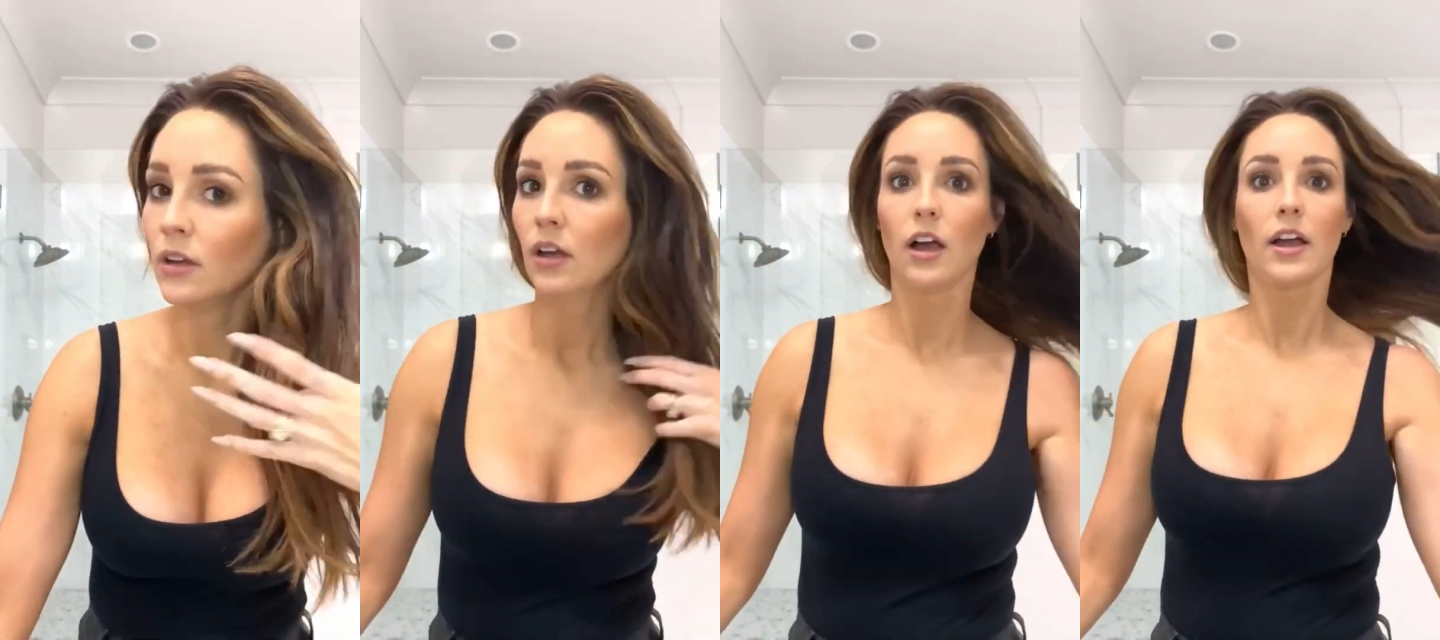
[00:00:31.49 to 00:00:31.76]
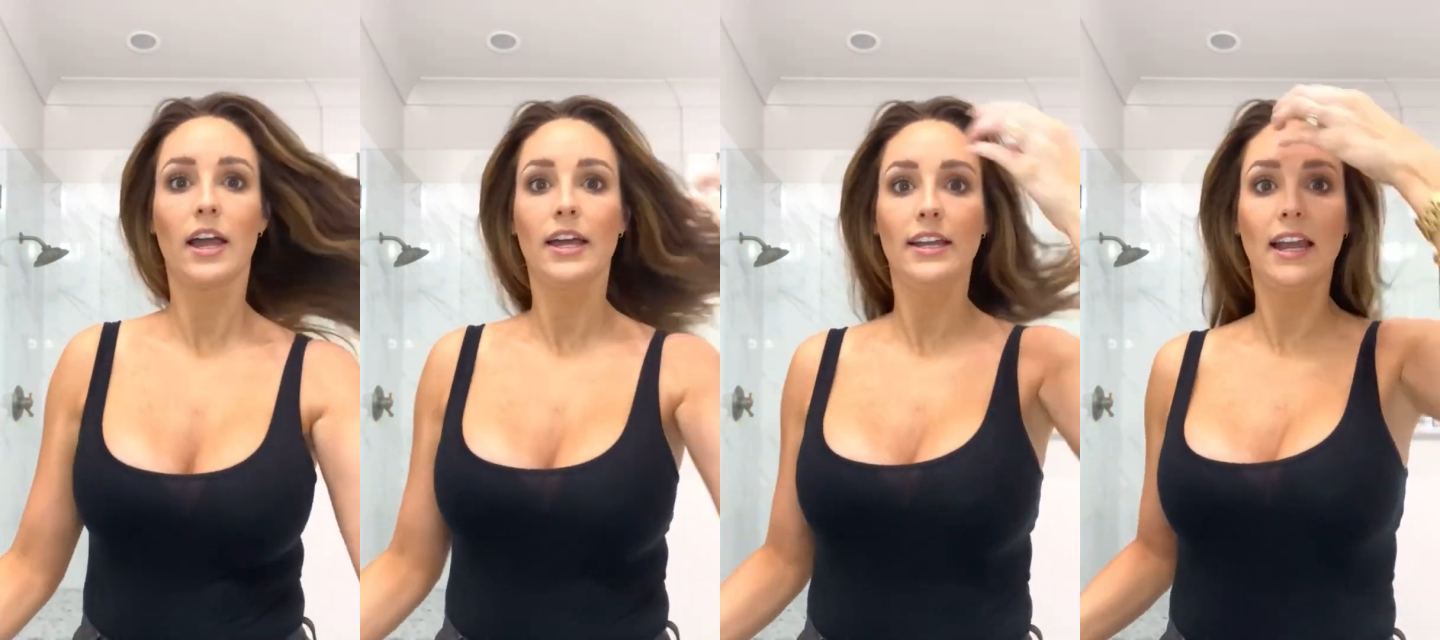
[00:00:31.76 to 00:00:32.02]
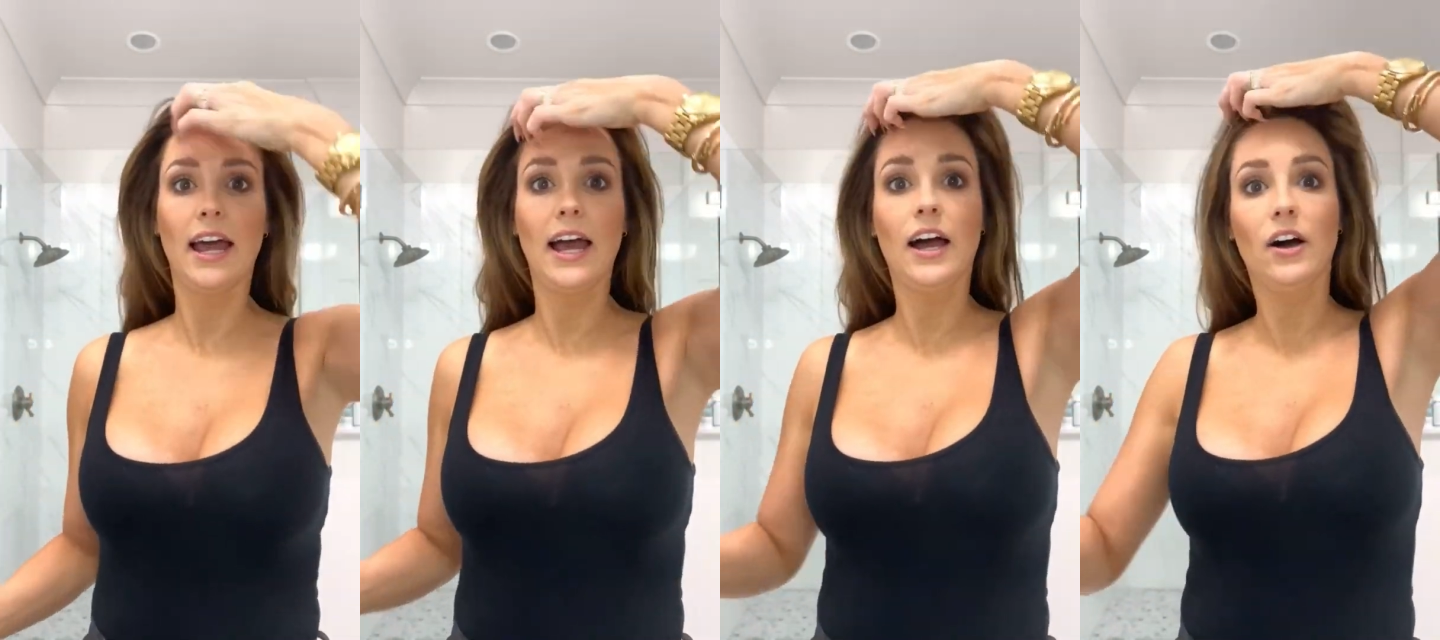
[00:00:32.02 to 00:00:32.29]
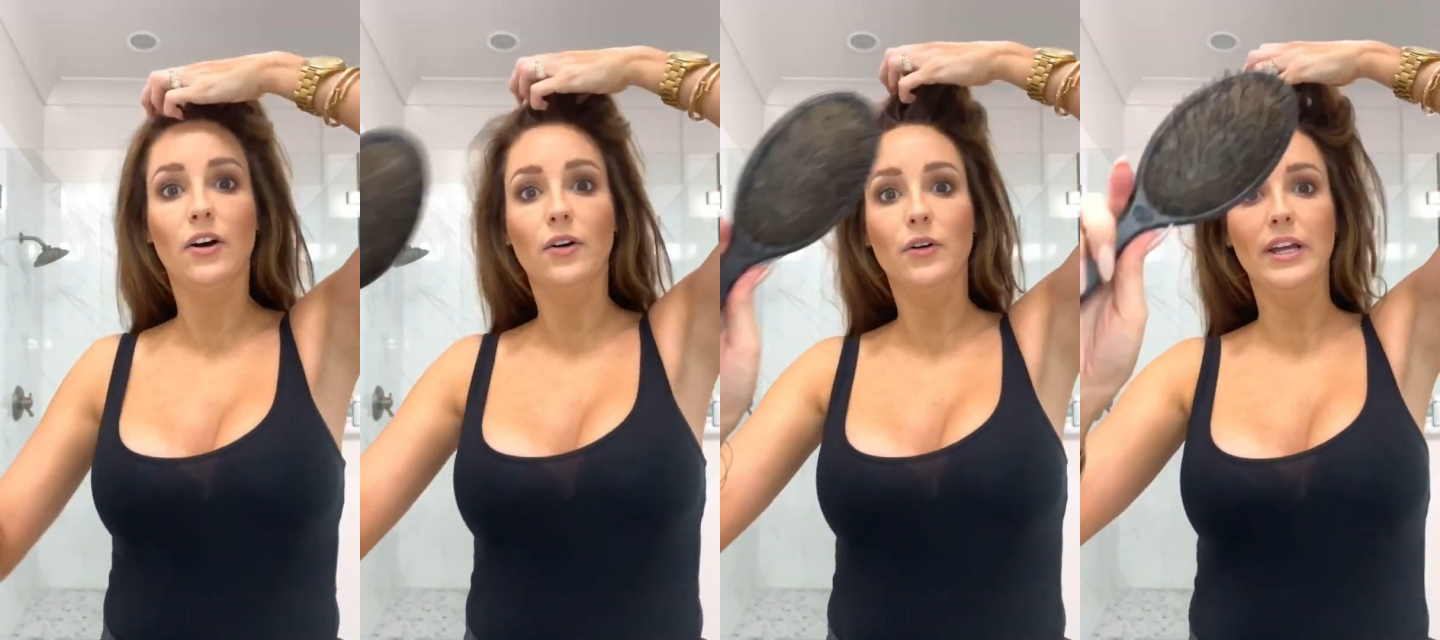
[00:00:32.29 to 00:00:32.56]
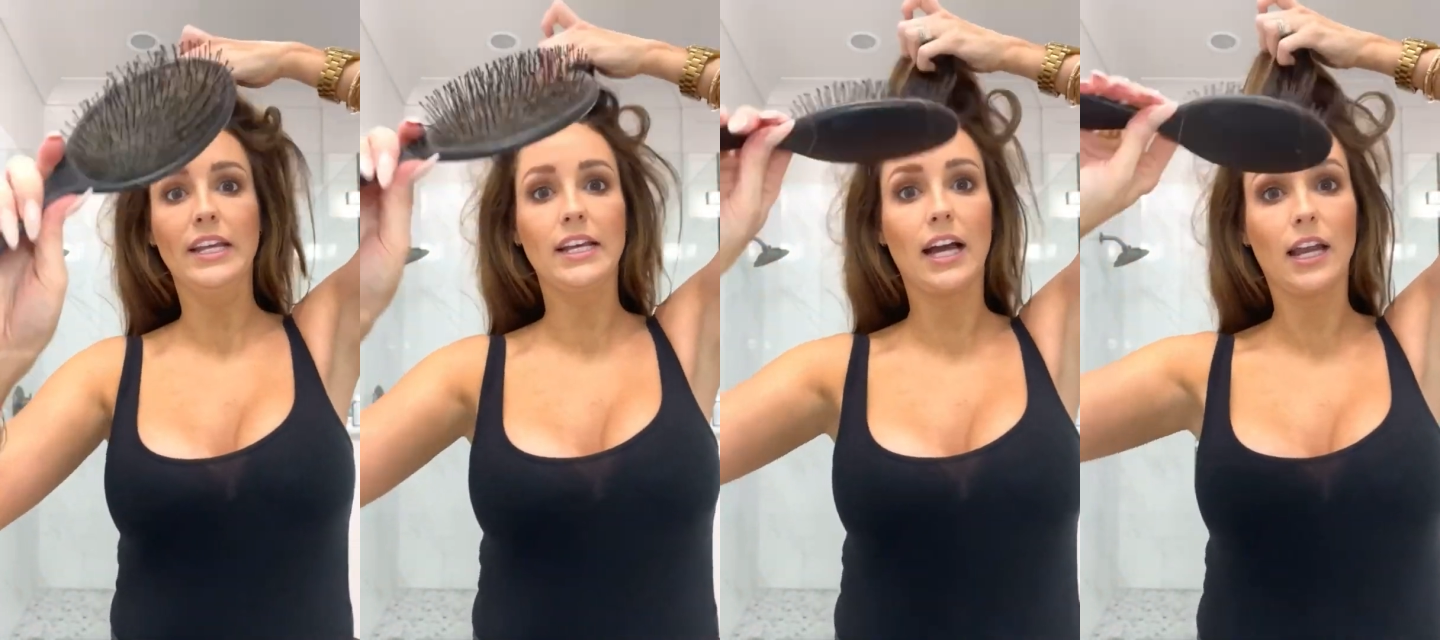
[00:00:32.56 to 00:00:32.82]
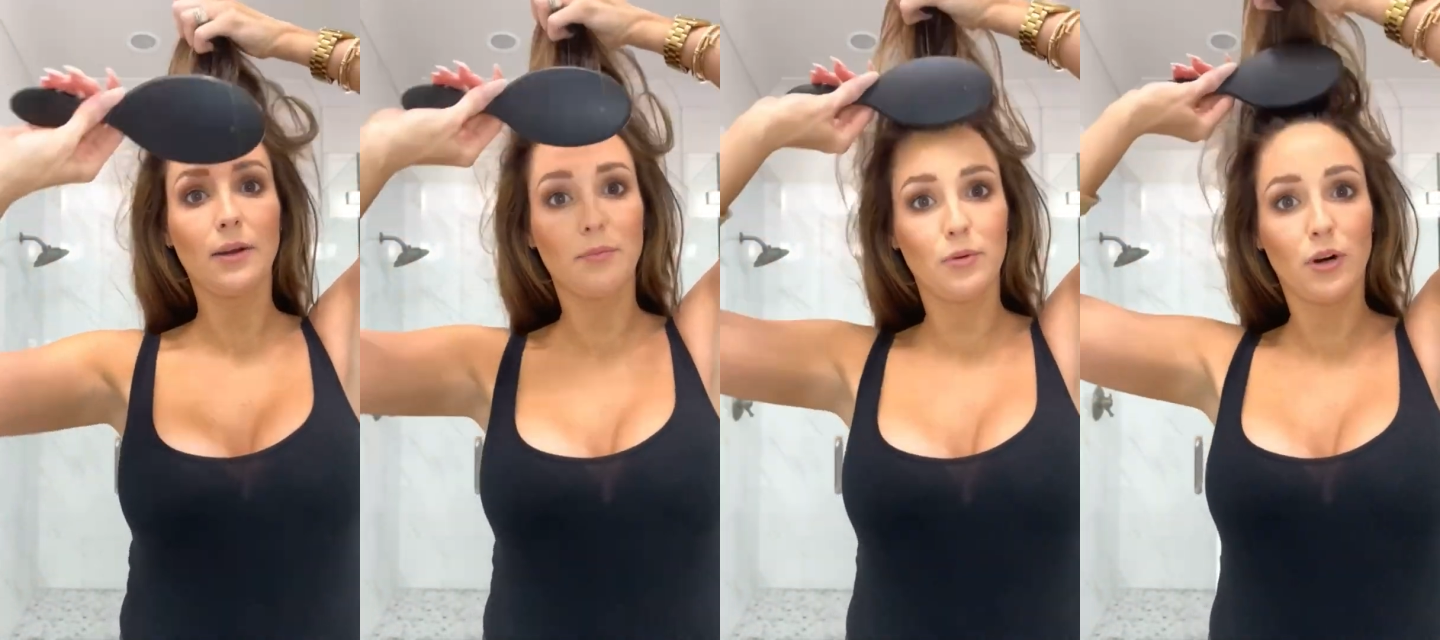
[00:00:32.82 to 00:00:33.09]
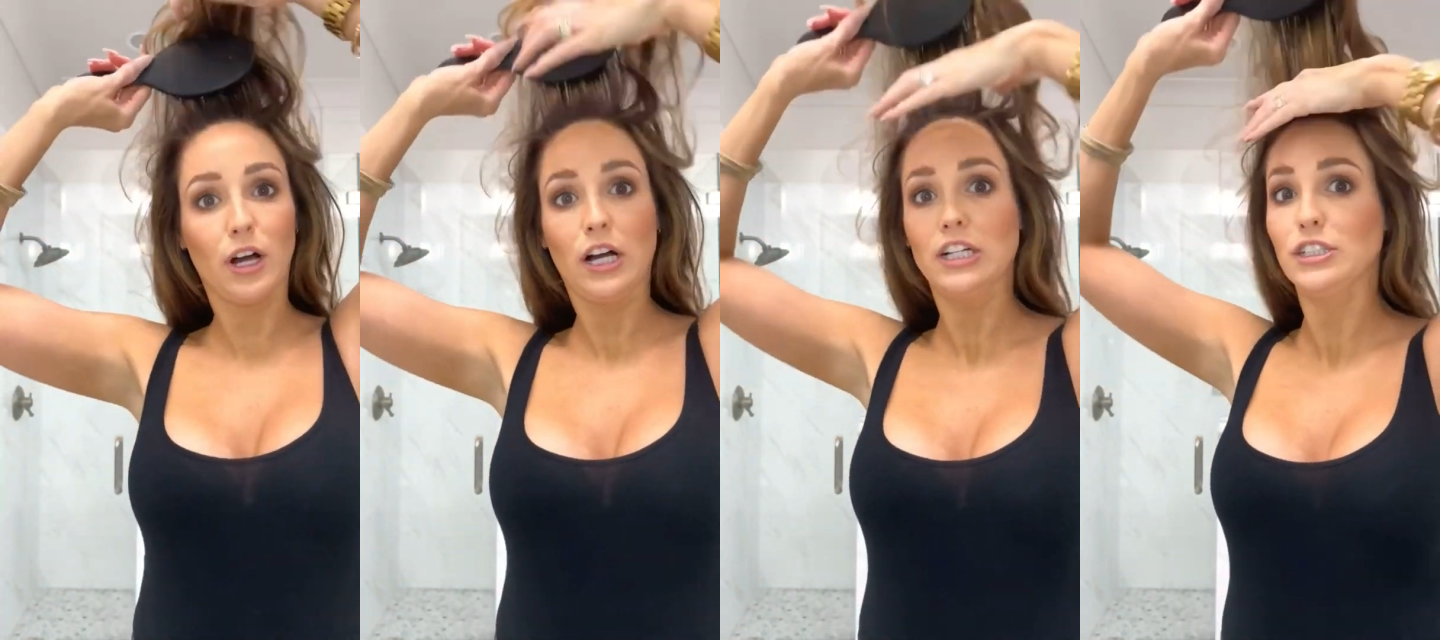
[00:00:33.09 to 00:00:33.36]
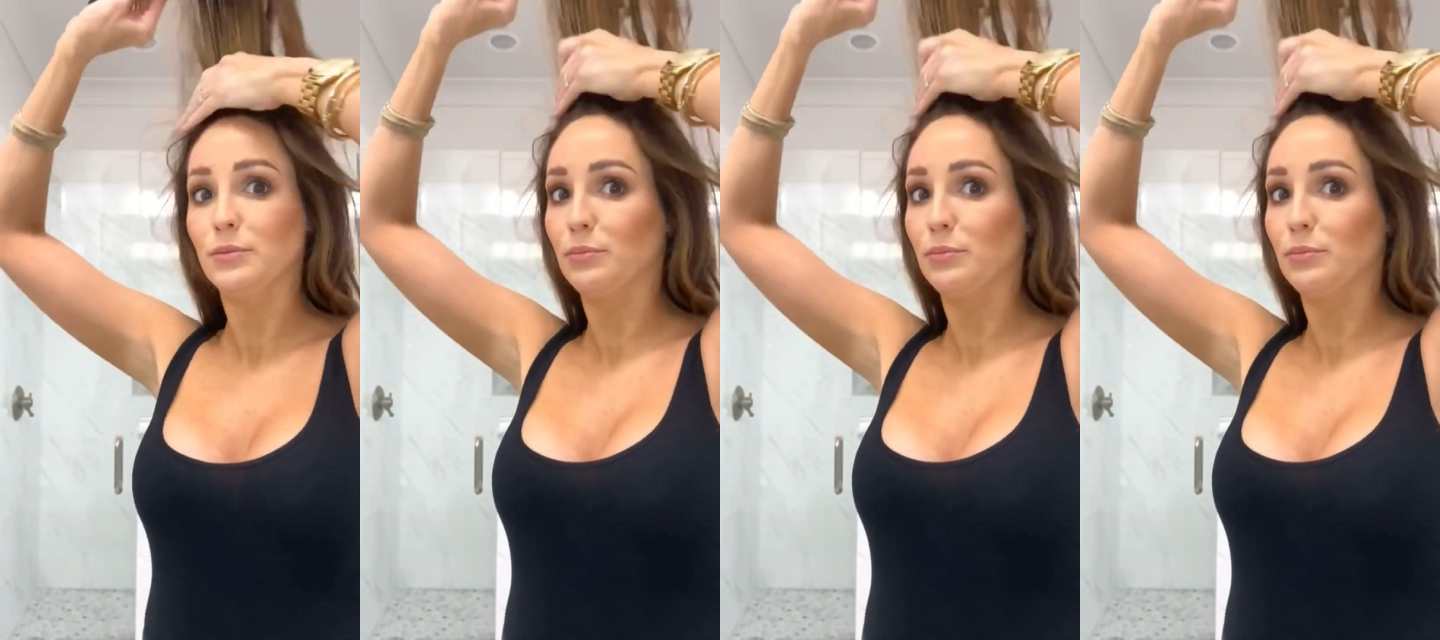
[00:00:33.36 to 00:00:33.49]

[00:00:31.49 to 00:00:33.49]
Okay, now any kind of brush,